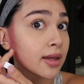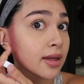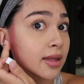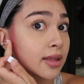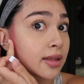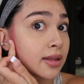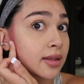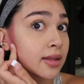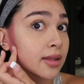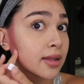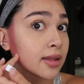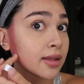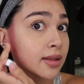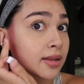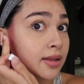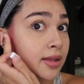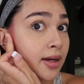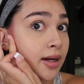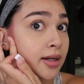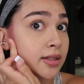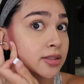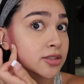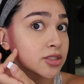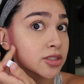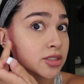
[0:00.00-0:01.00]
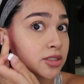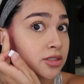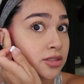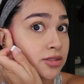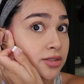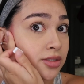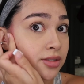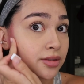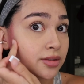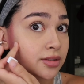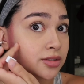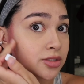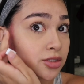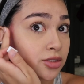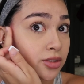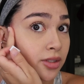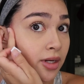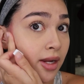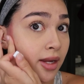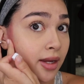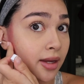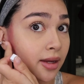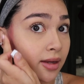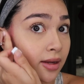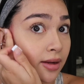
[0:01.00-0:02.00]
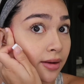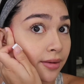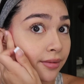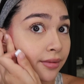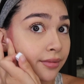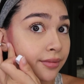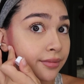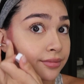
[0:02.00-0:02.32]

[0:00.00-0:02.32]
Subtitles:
and then that should do the trick.